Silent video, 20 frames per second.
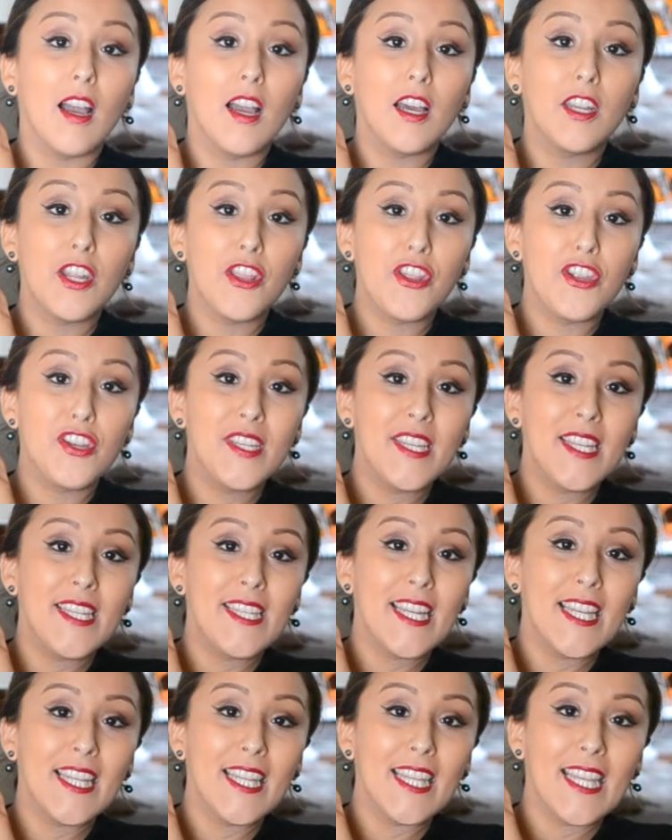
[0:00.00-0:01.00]
Another
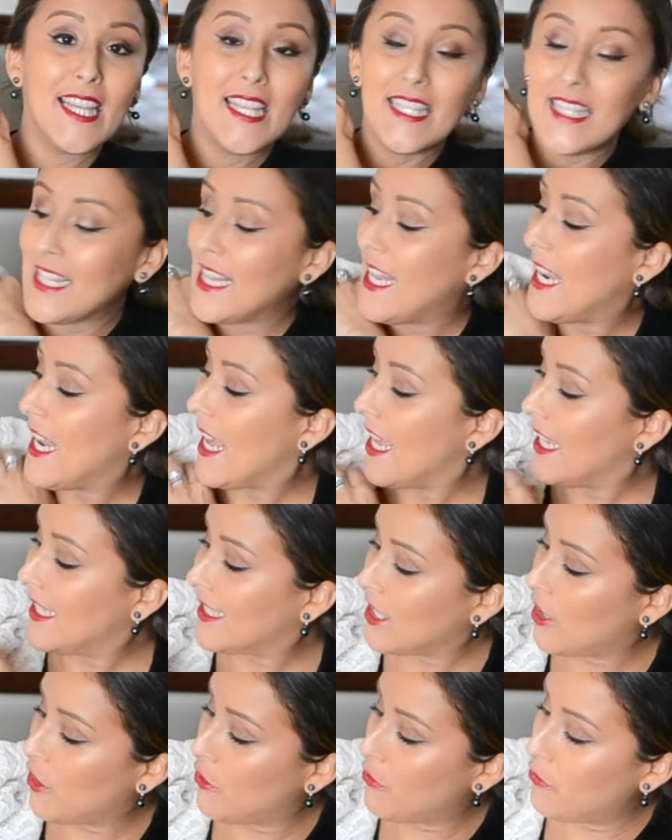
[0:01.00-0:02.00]
detailing is that it has
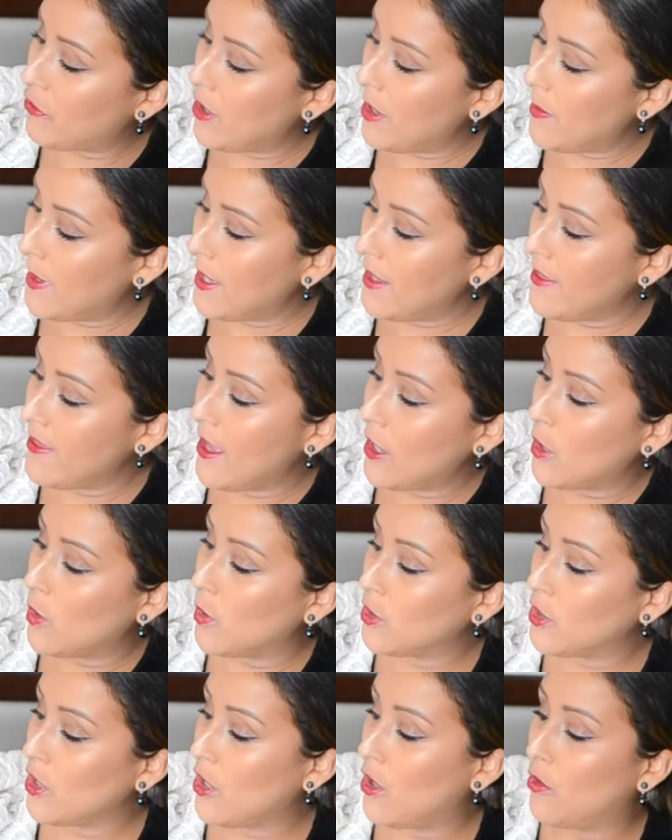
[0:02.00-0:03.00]
a ribbon that
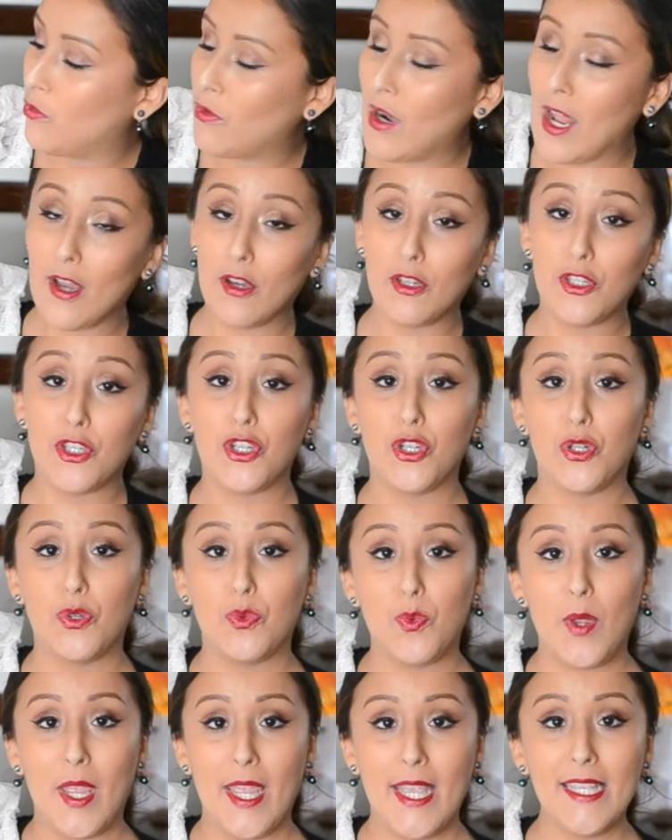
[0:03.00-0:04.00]
goes around
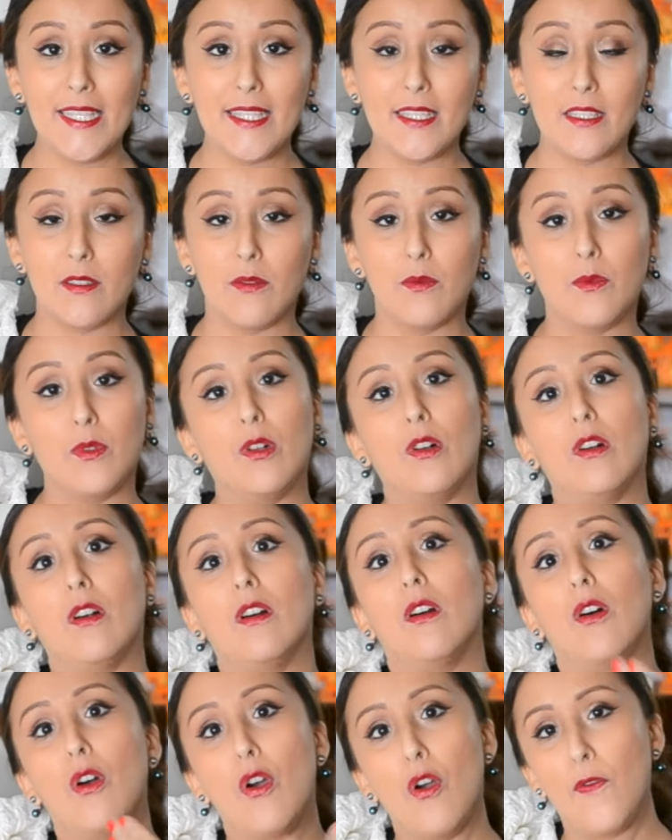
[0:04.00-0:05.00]
your waist, well,
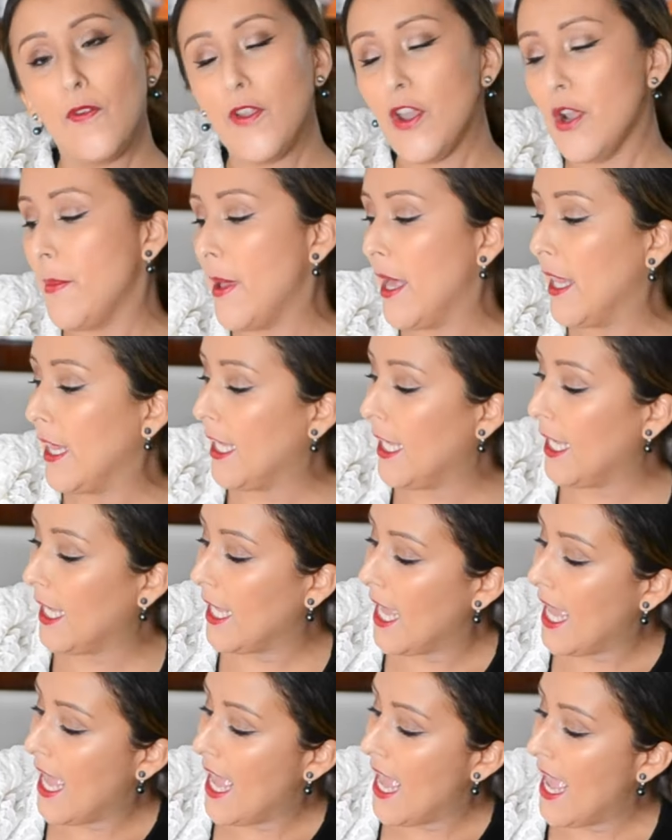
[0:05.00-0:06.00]
over your
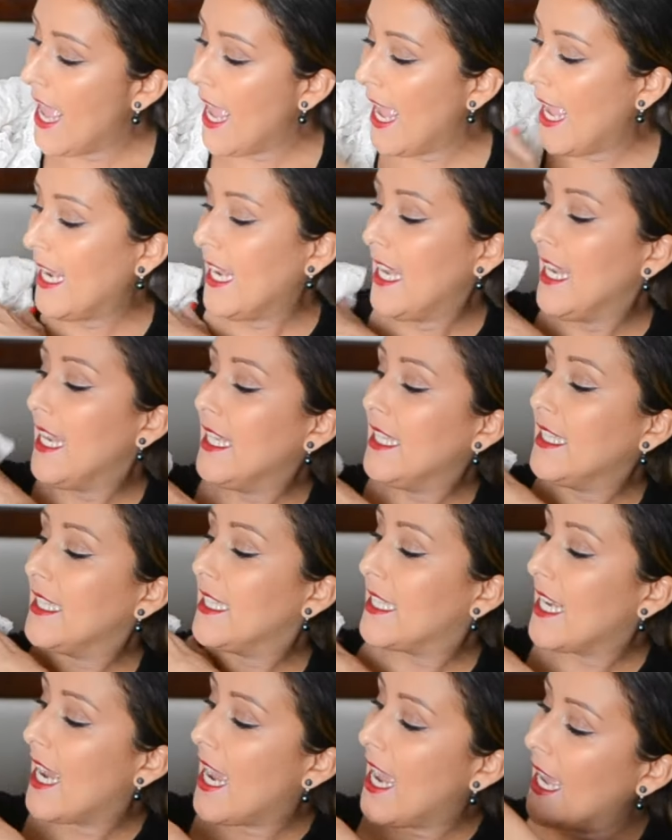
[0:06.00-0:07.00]
belly, and
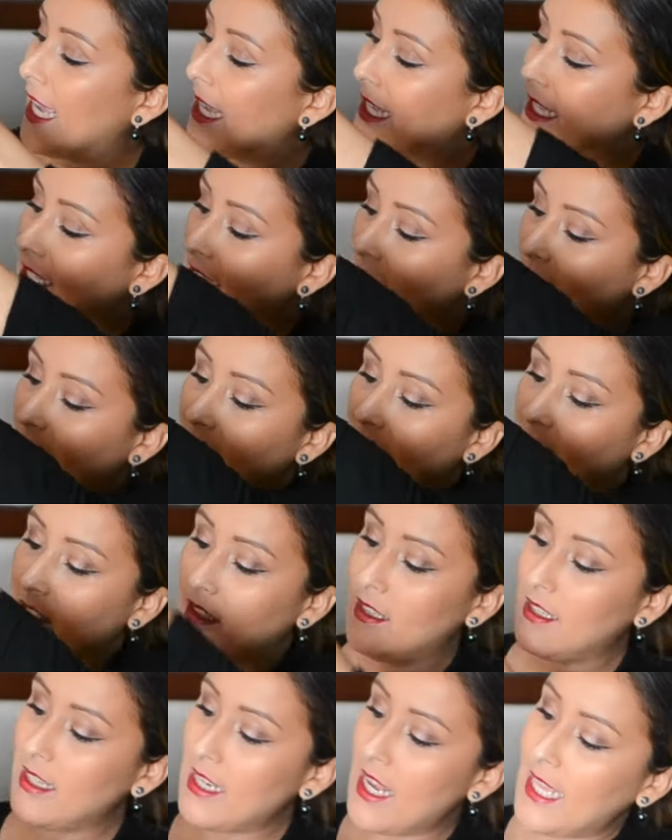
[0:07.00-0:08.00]
it ties
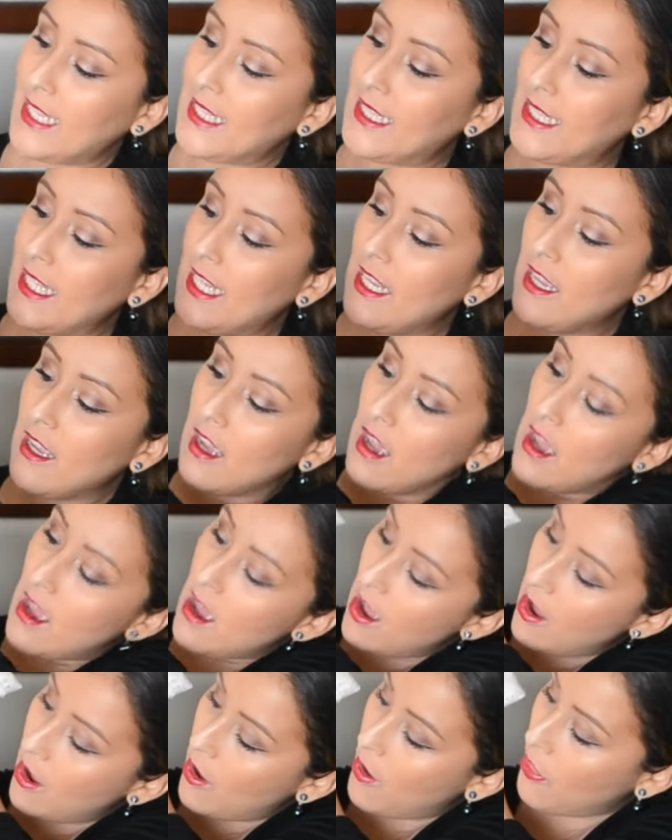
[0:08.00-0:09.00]
nicely
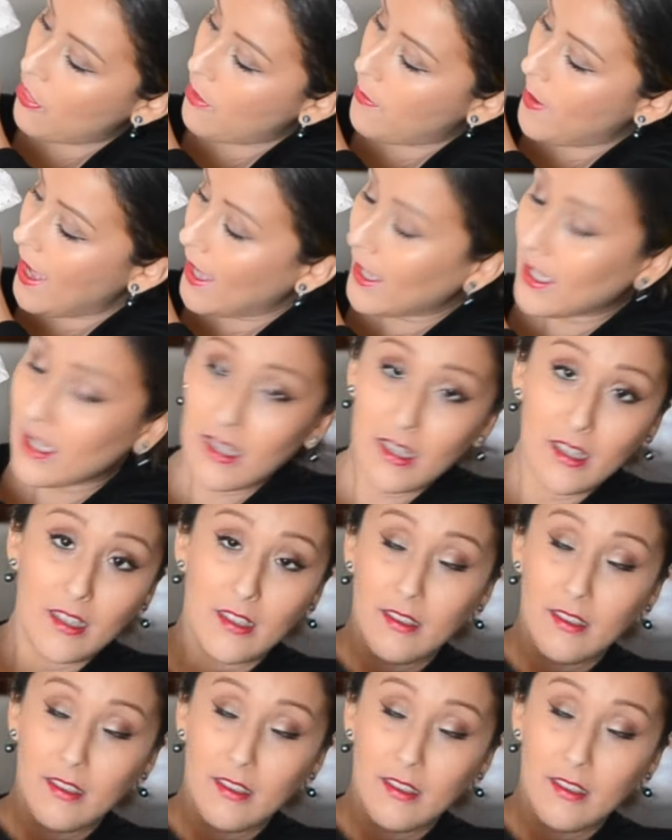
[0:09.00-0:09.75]
on the back.